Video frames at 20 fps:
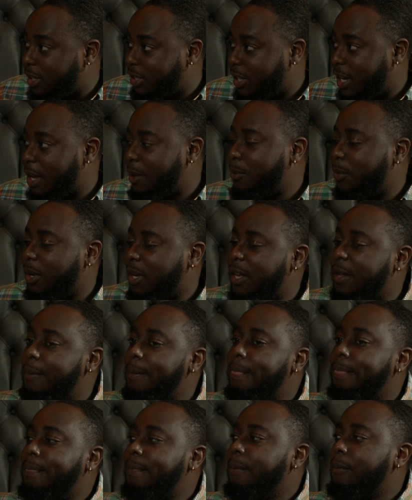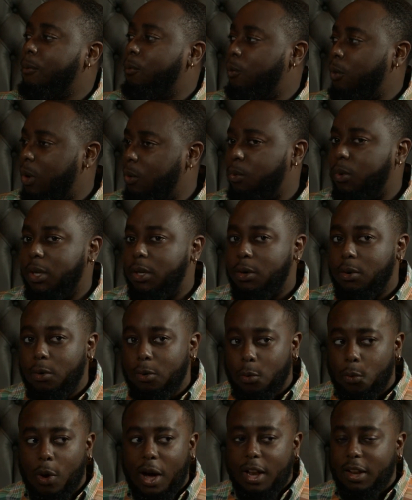se, but what would
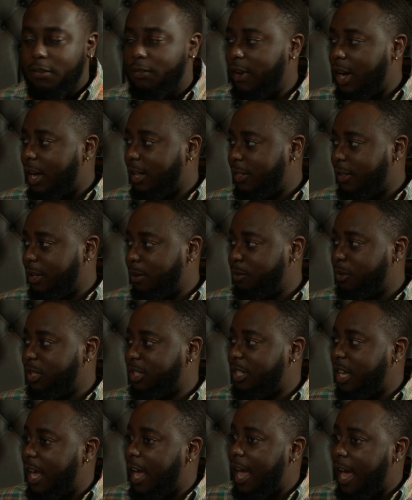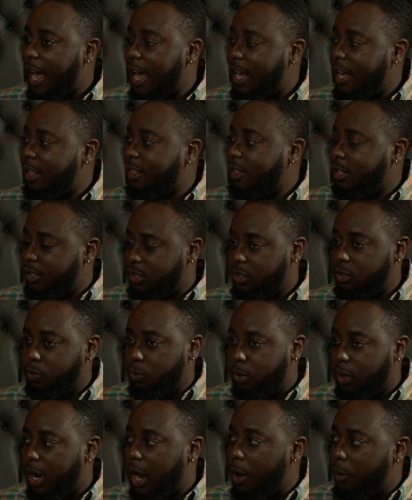qualify them to say, hey, this is
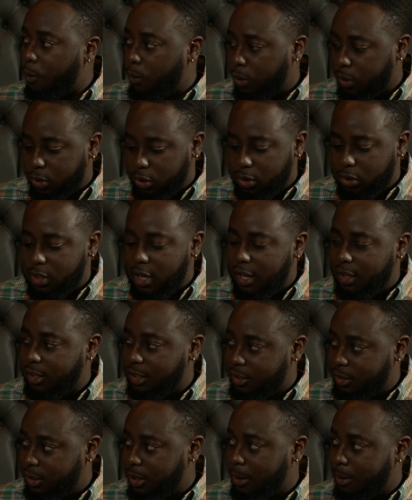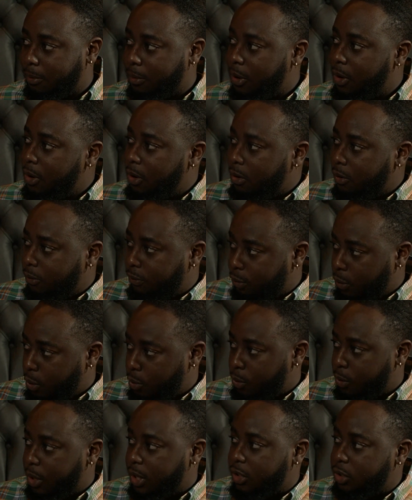what I want to take this step
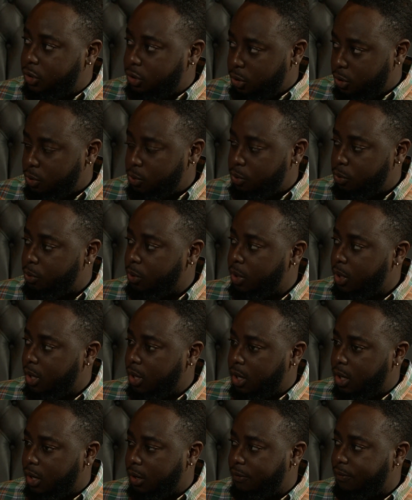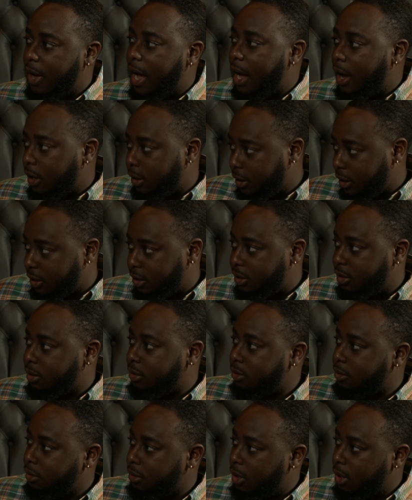forward to file this
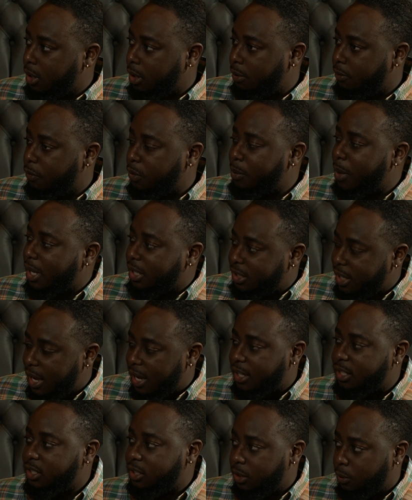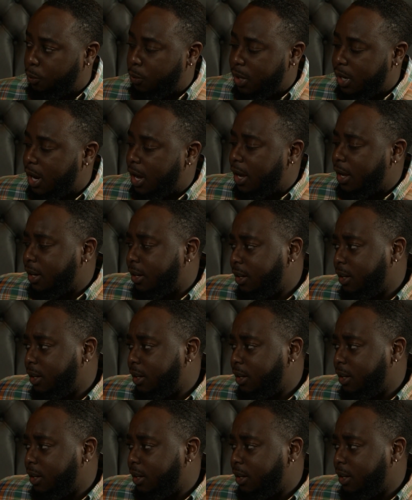for my taxes and whatnot?